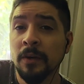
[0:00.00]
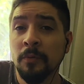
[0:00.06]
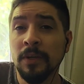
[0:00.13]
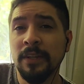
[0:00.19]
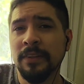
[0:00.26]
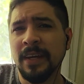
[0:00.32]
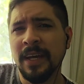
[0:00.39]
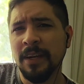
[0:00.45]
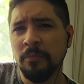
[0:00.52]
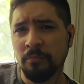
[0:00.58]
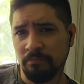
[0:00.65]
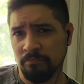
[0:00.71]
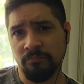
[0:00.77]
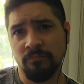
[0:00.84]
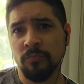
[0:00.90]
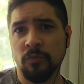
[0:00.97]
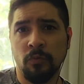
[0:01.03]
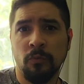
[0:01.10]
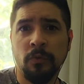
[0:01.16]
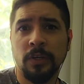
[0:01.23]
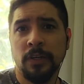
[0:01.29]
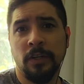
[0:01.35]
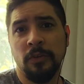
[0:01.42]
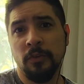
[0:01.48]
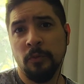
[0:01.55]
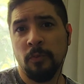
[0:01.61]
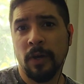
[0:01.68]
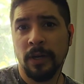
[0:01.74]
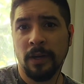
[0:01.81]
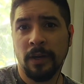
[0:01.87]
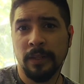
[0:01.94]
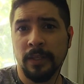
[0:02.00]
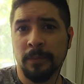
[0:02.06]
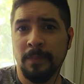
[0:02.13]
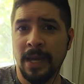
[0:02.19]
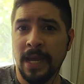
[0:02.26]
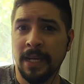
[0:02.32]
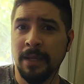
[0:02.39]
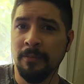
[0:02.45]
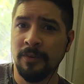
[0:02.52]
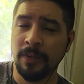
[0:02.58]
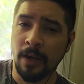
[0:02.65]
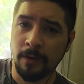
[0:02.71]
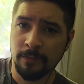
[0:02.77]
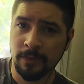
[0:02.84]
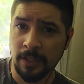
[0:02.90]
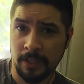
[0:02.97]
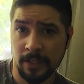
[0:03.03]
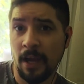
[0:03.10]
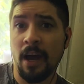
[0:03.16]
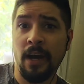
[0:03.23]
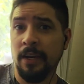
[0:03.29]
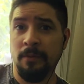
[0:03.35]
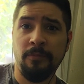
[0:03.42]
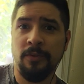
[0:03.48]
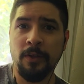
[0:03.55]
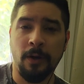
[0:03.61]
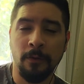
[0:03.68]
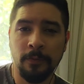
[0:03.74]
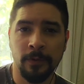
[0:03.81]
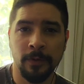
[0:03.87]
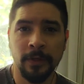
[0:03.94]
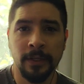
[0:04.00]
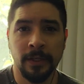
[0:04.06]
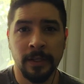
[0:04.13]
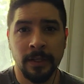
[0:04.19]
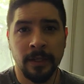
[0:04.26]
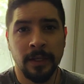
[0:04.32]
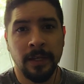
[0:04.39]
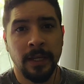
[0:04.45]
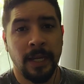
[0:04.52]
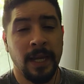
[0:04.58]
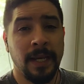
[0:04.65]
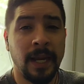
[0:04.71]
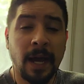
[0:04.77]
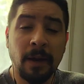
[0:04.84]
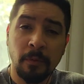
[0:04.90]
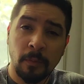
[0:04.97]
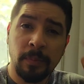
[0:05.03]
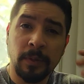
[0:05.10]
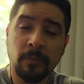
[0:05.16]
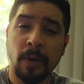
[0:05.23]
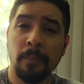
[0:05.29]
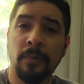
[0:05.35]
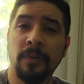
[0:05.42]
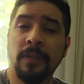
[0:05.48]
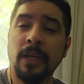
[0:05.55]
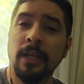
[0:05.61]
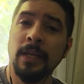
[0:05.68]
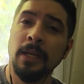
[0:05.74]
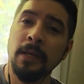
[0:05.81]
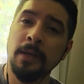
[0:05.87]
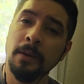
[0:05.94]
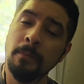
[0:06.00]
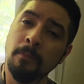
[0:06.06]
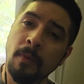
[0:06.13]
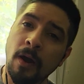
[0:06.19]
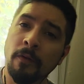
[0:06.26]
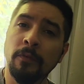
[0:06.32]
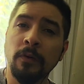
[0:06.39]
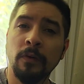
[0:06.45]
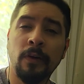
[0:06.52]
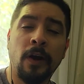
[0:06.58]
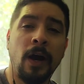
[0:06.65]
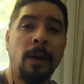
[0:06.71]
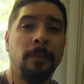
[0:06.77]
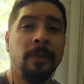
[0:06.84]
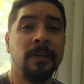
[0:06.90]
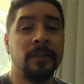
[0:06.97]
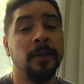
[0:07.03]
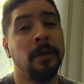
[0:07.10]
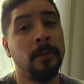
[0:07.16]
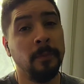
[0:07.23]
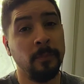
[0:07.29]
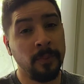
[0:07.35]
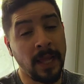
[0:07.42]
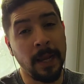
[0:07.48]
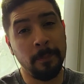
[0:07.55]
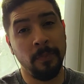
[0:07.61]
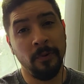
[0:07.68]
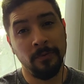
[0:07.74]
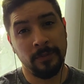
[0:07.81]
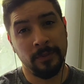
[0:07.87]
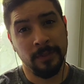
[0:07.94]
We decided we're gonna do one on the man himself, the God himself. And I will be representing Marvel Comics Black Bolt.